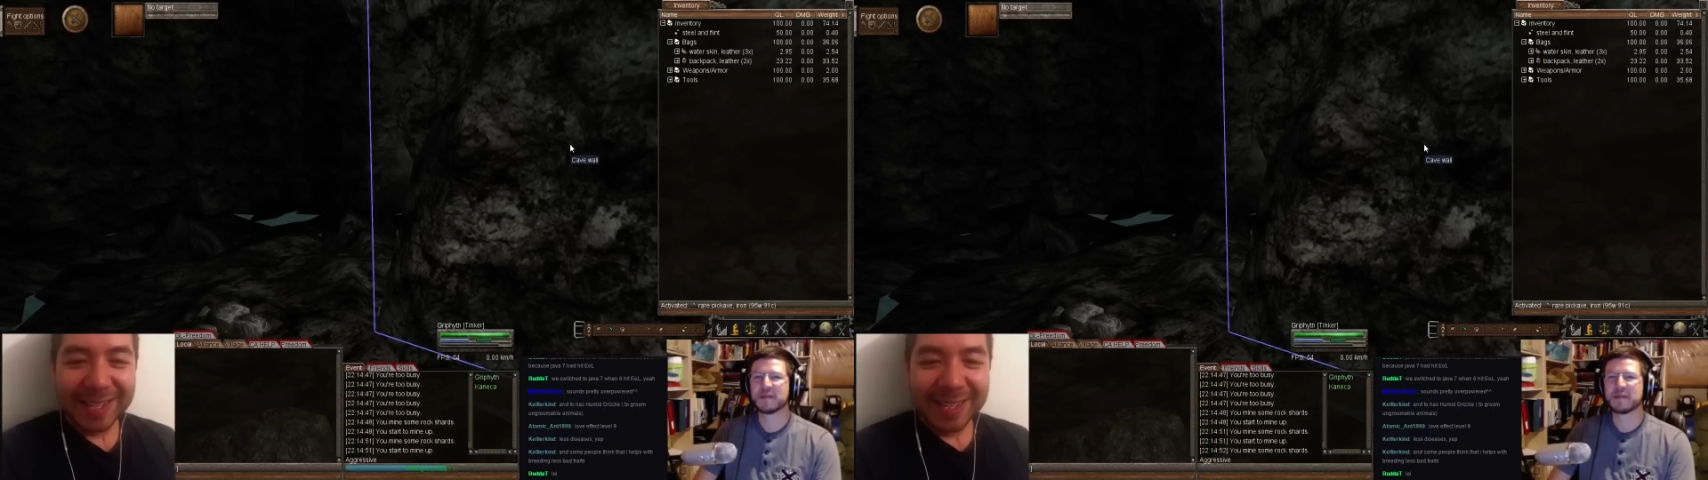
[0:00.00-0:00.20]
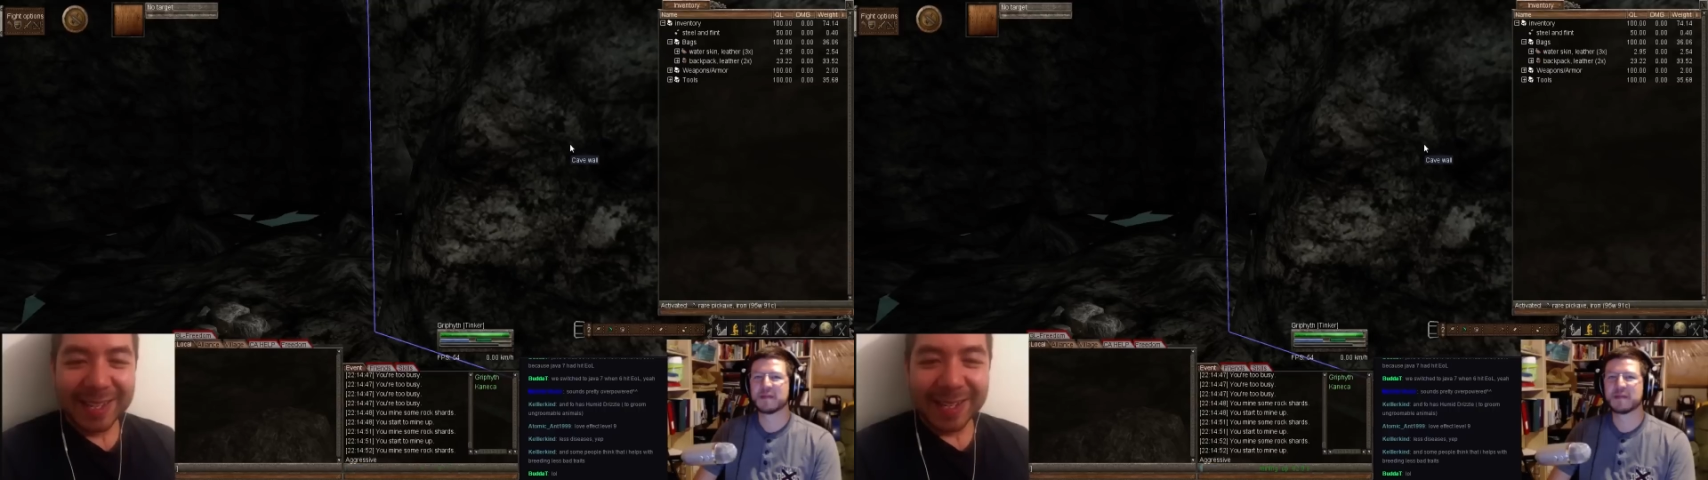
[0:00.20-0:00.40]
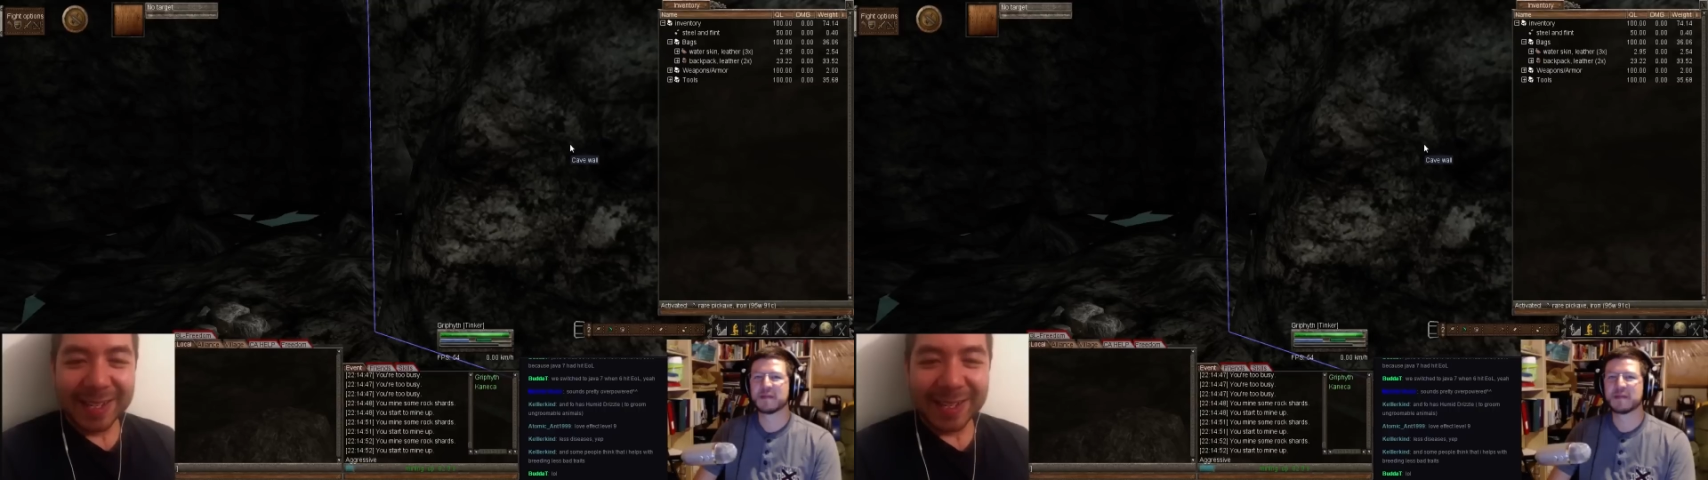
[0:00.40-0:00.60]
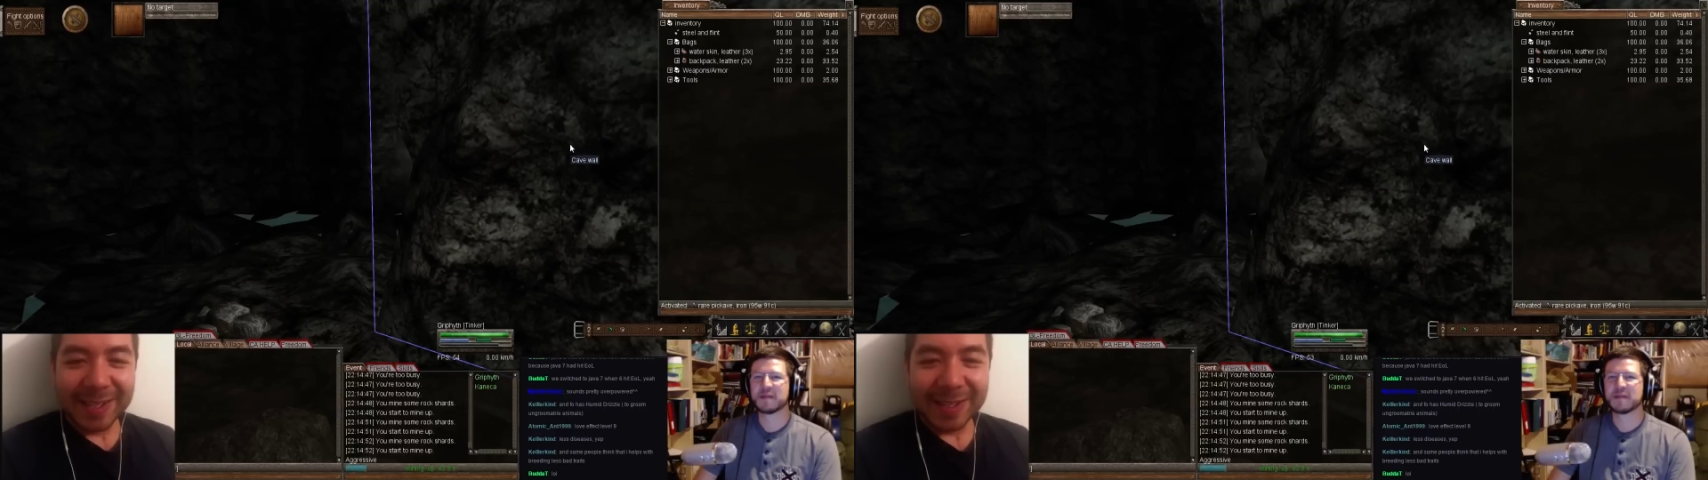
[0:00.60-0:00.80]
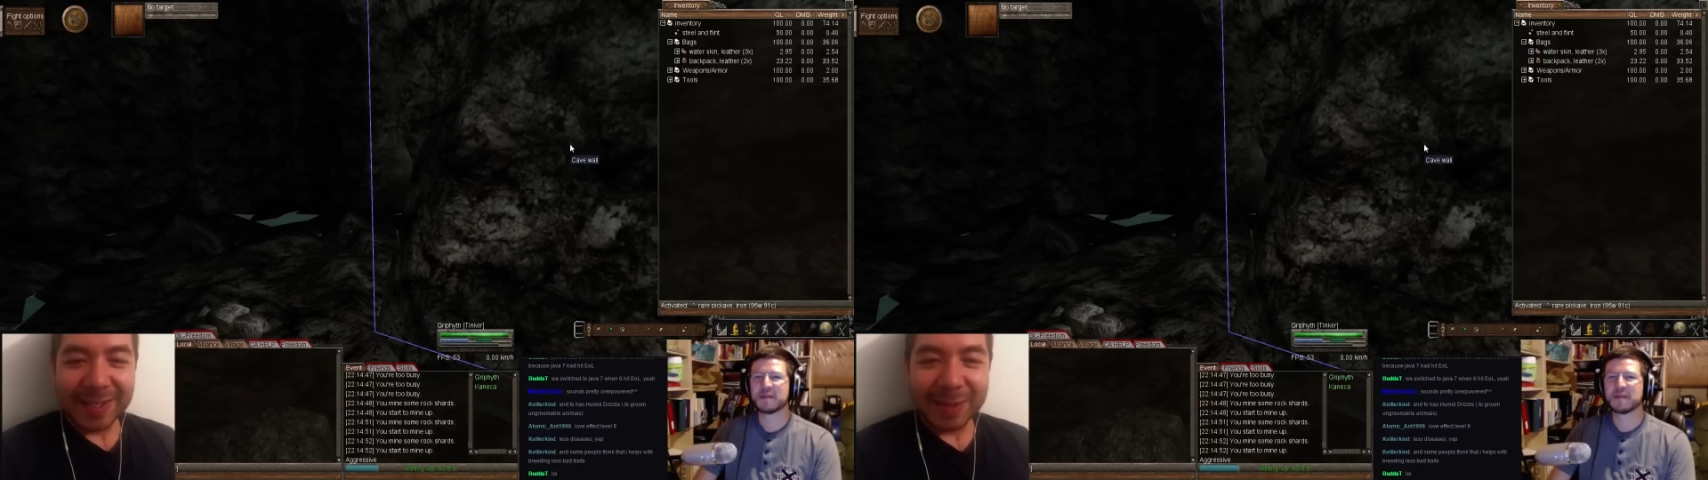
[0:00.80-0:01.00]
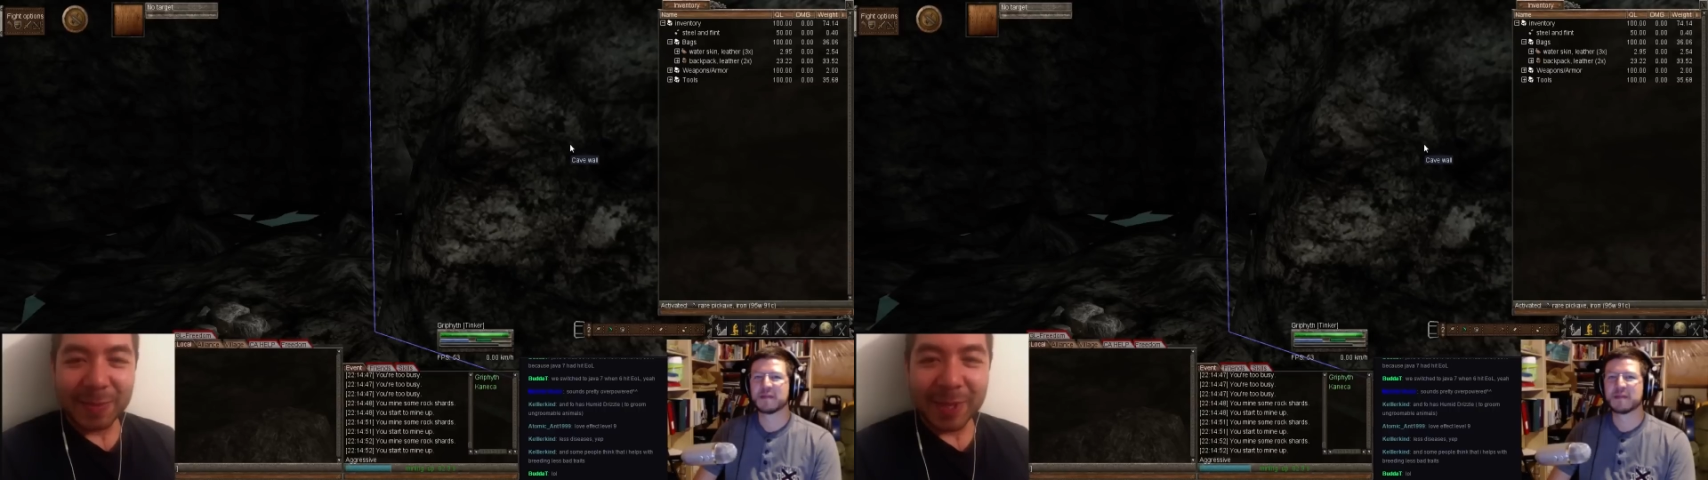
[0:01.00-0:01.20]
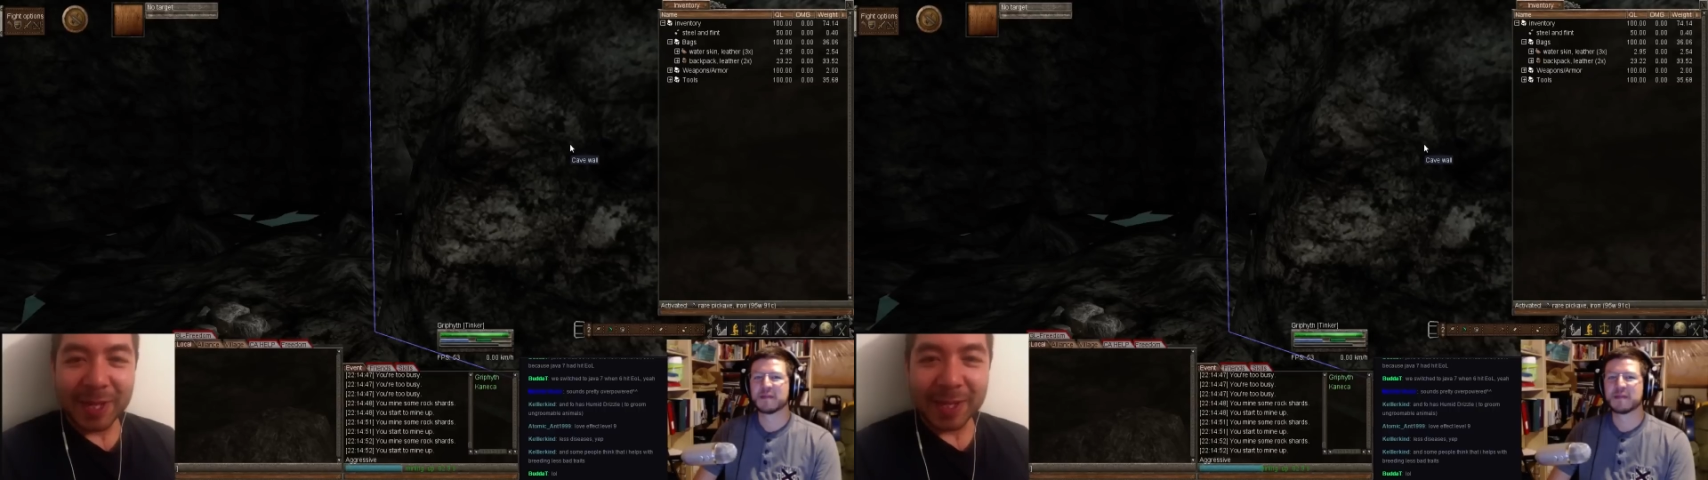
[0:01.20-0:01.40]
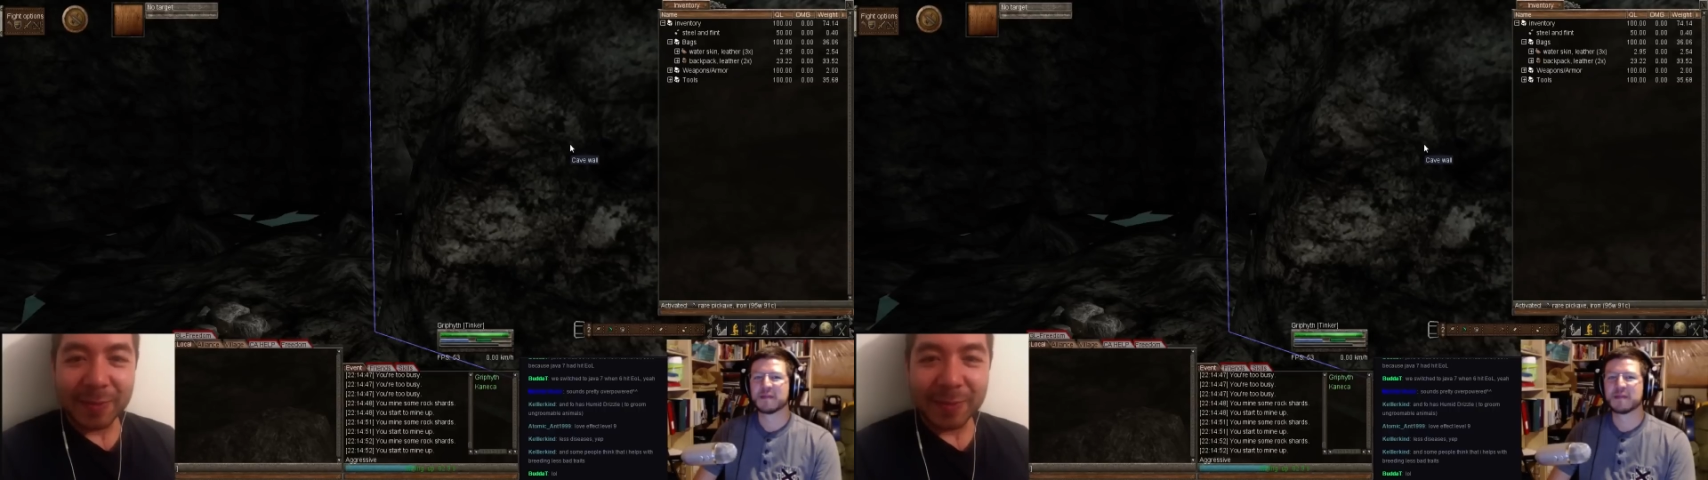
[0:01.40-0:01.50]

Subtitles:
Oh, it's